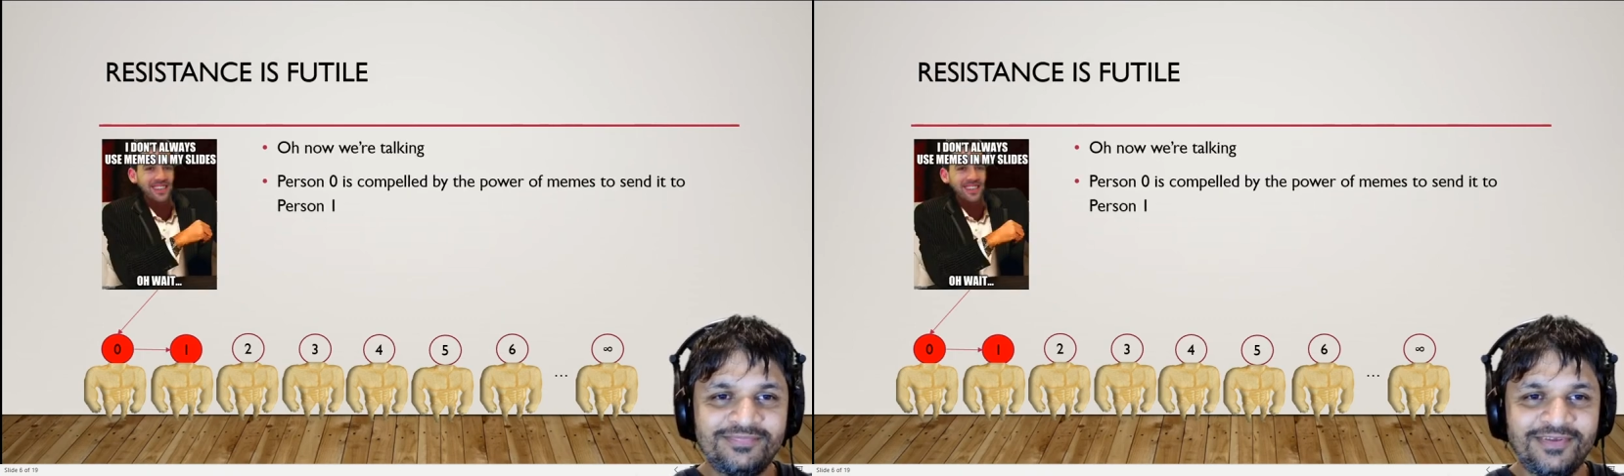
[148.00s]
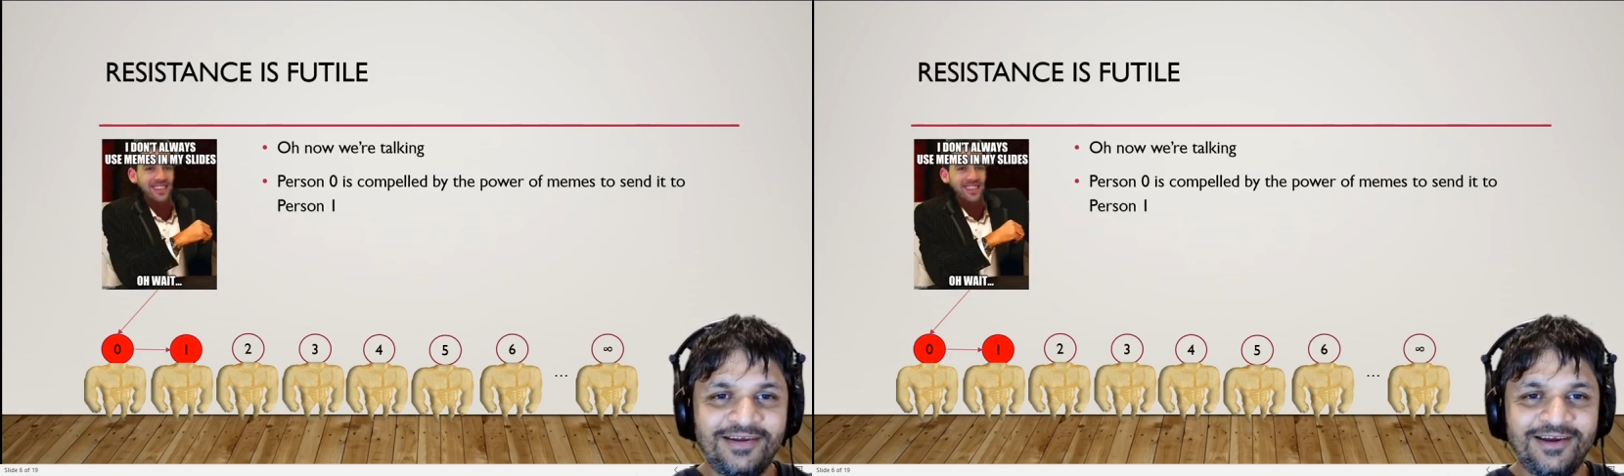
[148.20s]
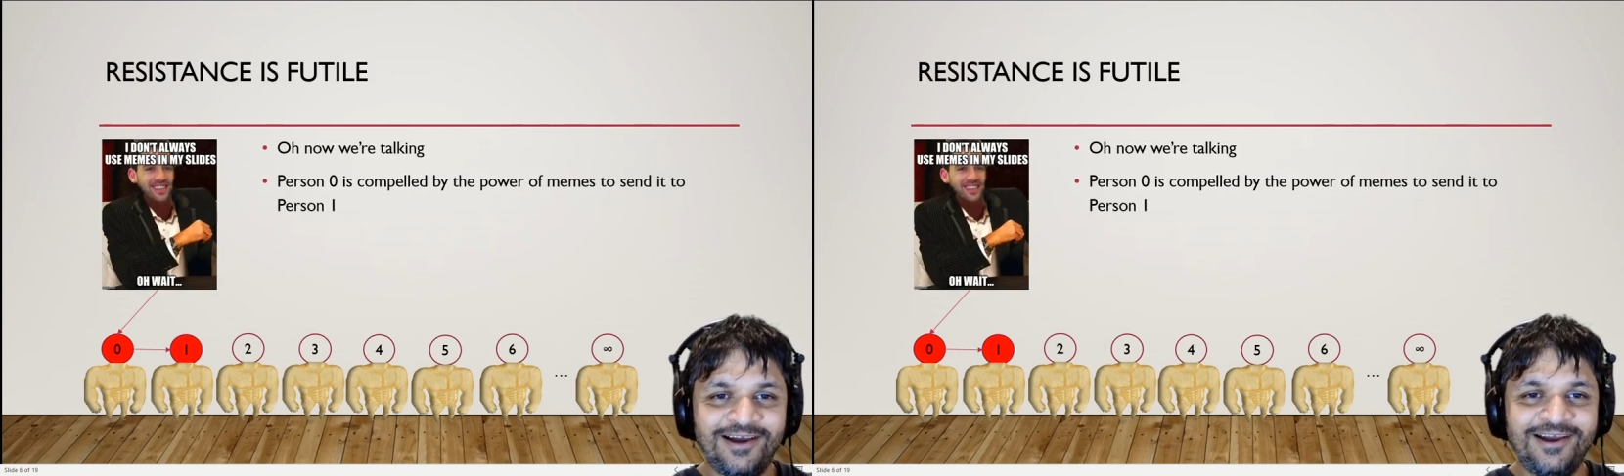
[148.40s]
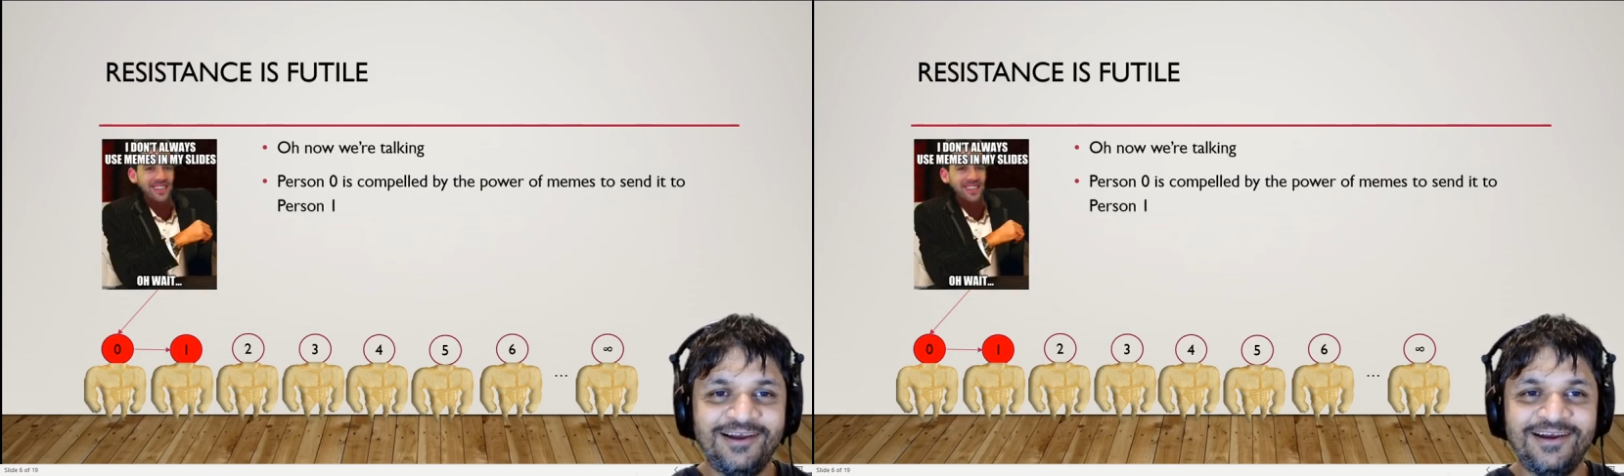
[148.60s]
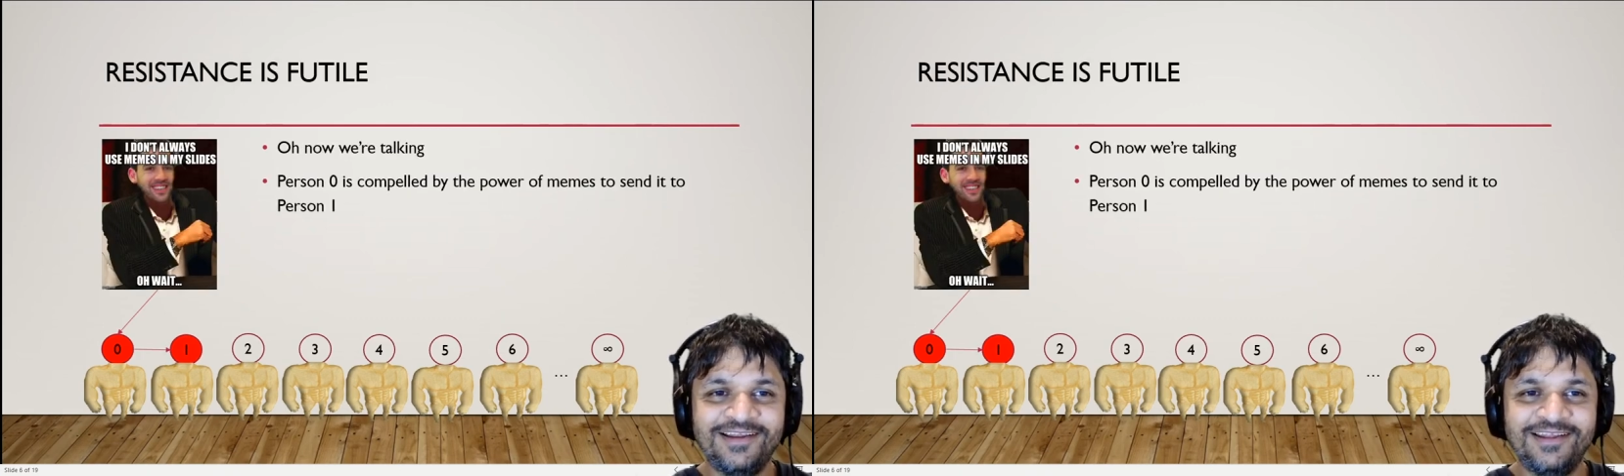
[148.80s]

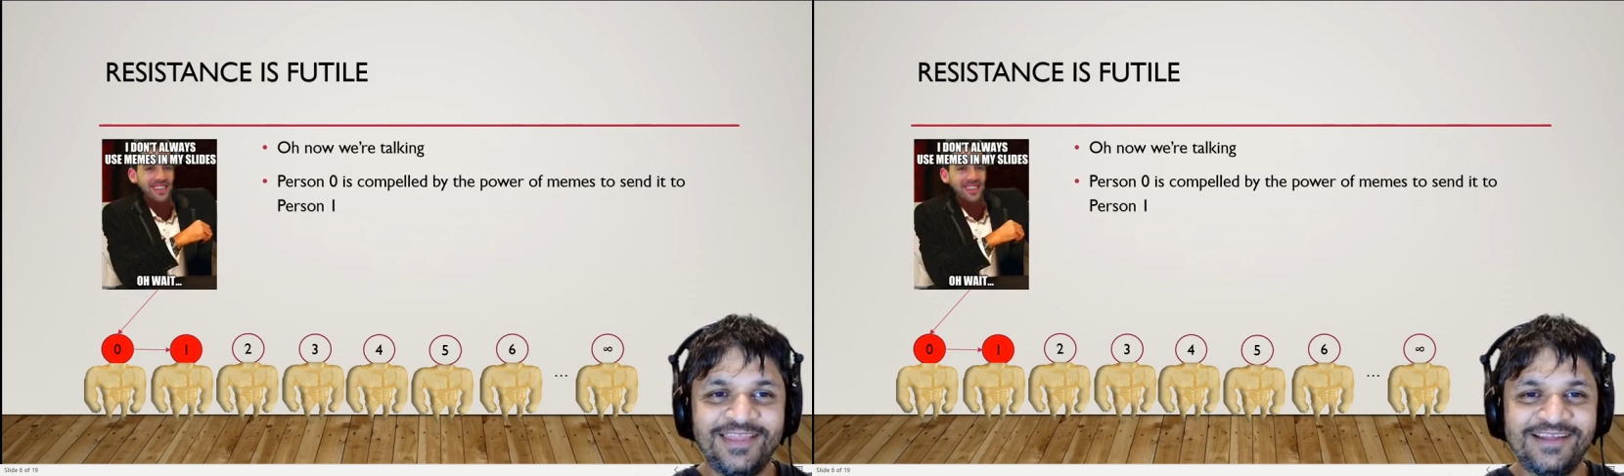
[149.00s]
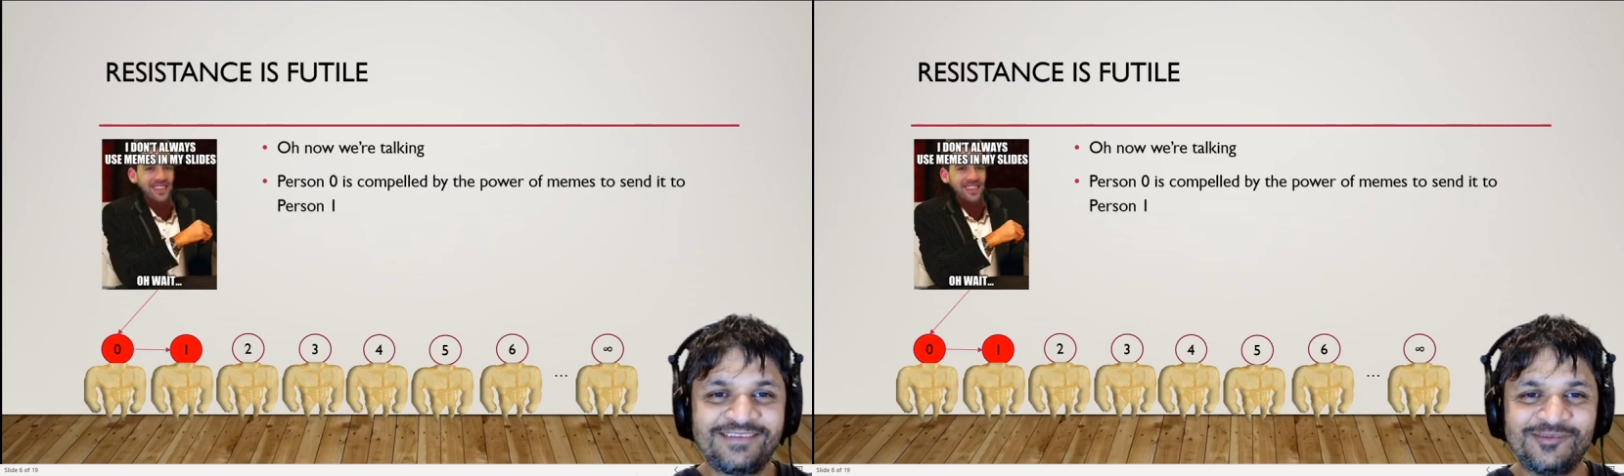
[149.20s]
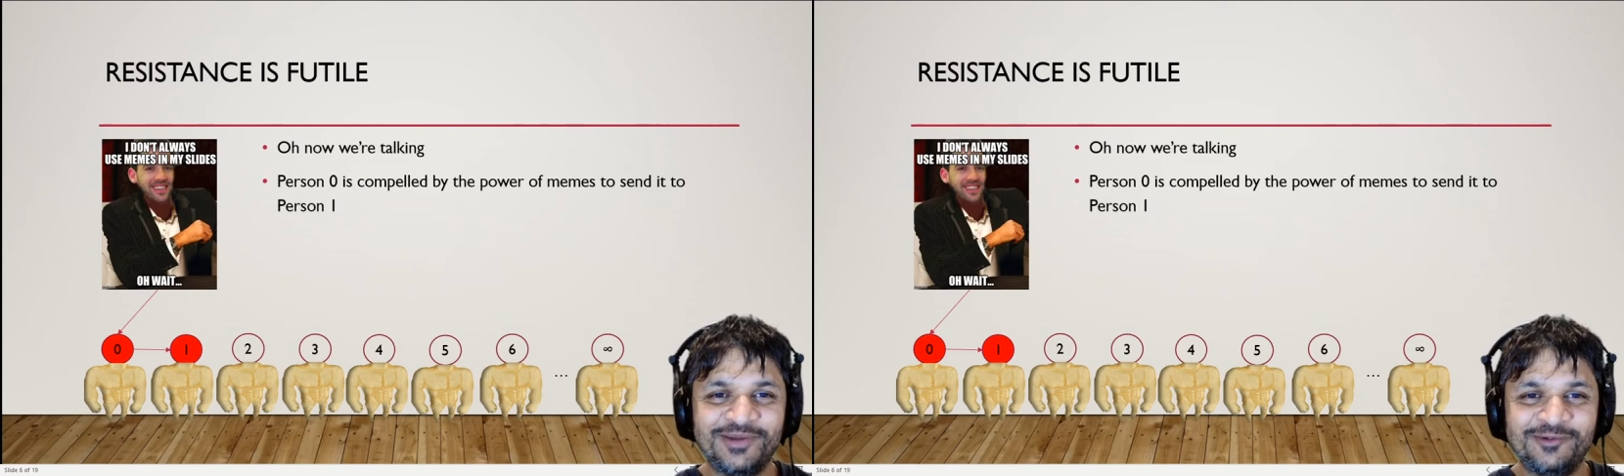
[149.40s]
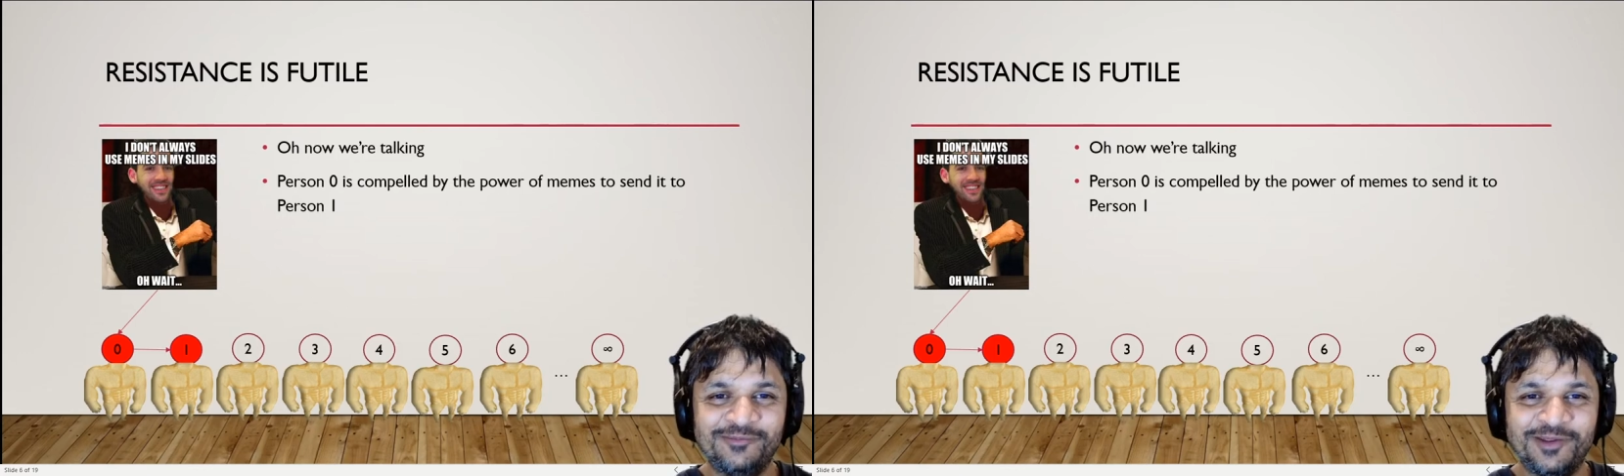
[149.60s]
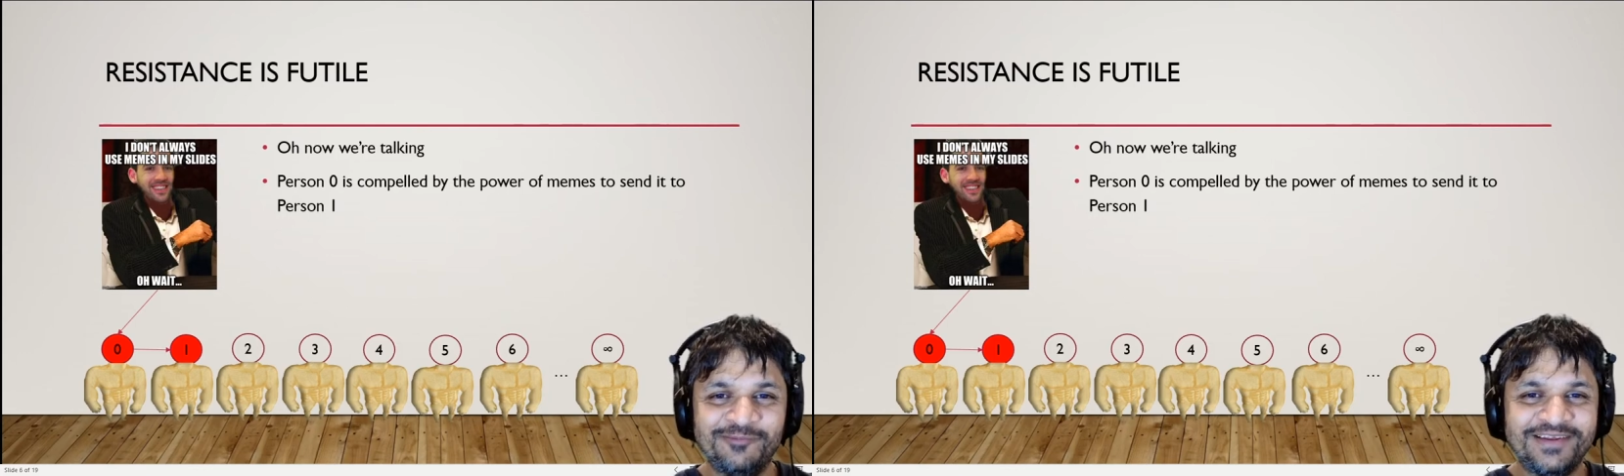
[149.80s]
Haha, now that's a better
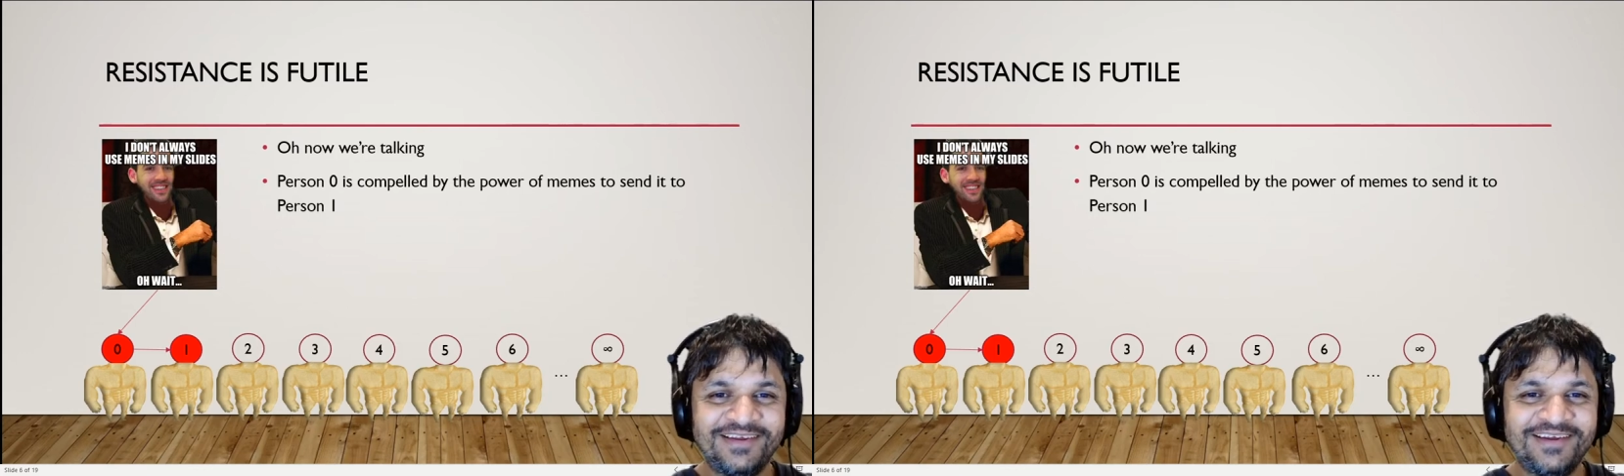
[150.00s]
meme.